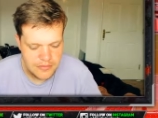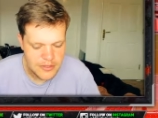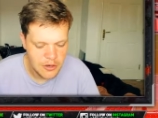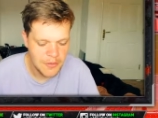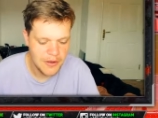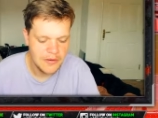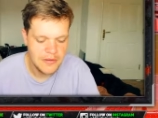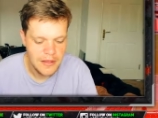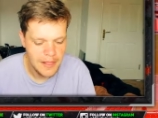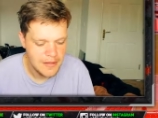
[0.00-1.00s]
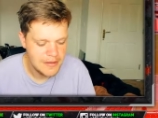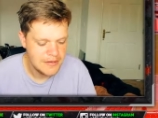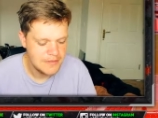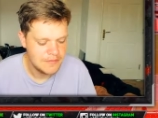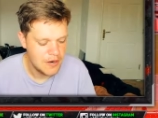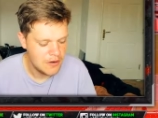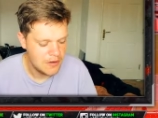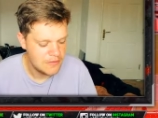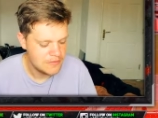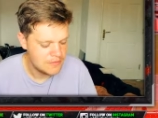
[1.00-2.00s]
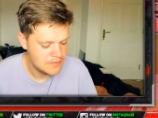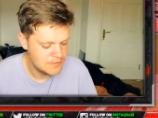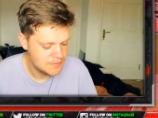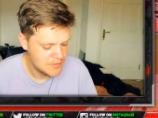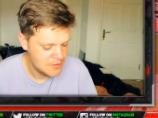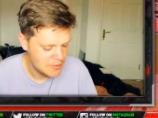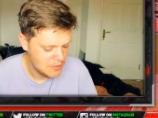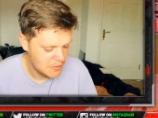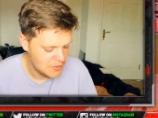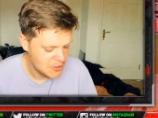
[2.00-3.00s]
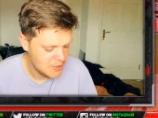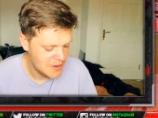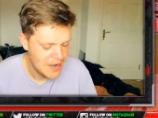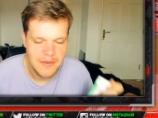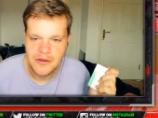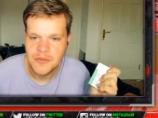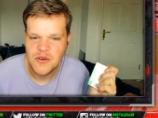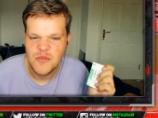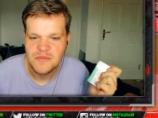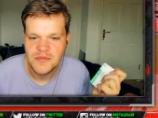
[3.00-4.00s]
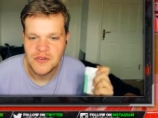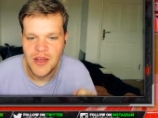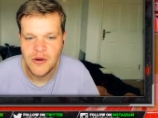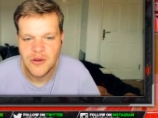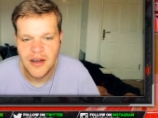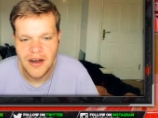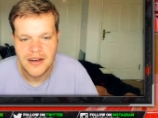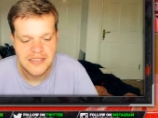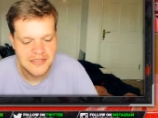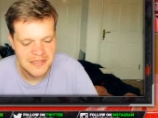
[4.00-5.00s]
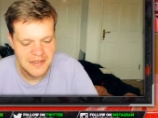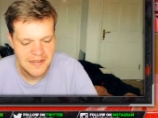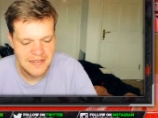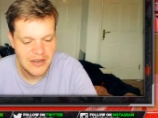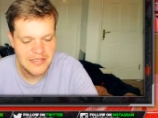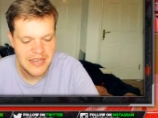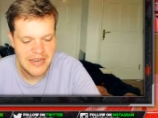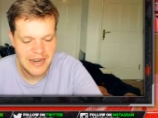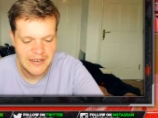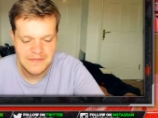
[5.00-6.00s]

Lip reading: Got my I won't show you my name, but I got my rail card. It's out of date now,